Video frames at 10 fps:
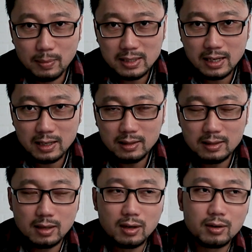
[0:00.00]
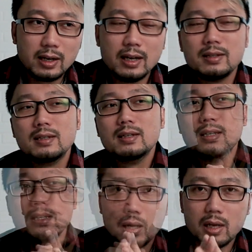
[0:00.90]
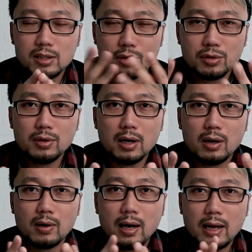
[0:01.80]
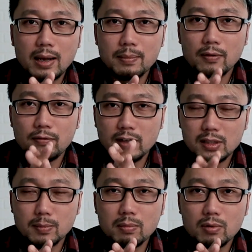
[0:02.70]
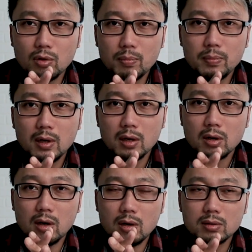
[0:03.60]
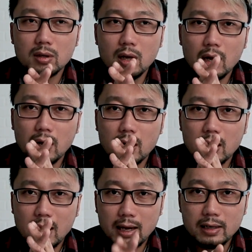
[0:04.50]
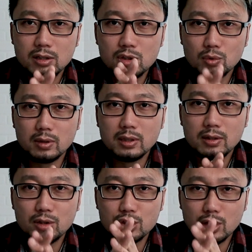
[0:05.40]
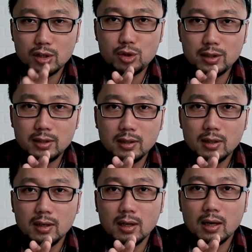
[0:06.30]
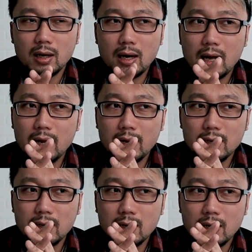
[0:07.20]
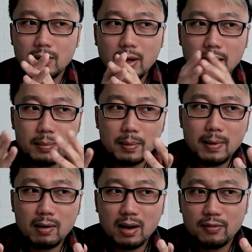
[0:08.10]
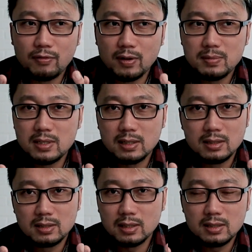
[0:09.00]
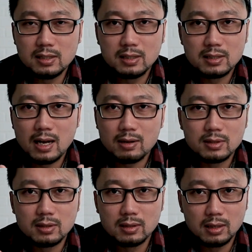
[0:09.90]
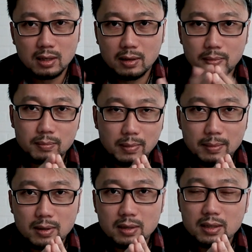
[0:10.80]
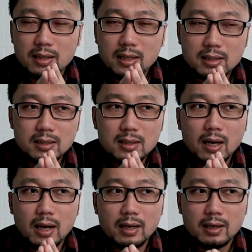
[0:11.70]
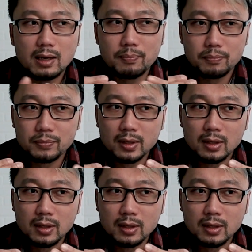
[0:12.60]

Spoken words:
that makes sense. Okay. As so you know, I have a Facebook group called Lighting, Shooting, Retouching, and I have about like 16,000 members in there, and I'm